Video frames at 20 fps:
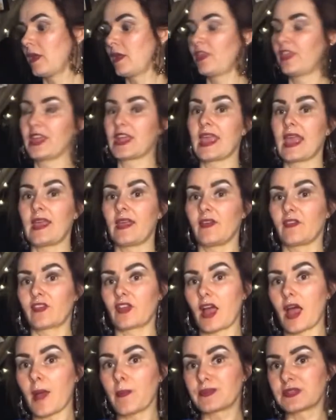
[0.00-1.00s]
the King of
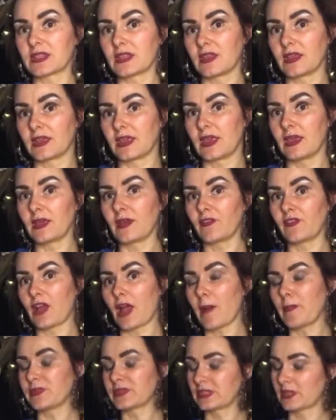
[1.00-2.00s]
Cups, and the King of
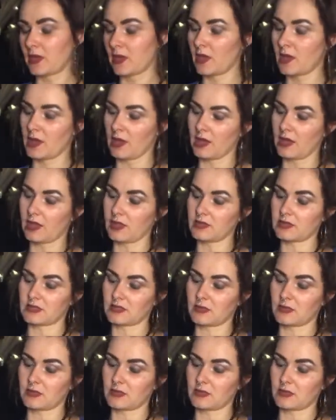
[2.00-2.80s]
Cups is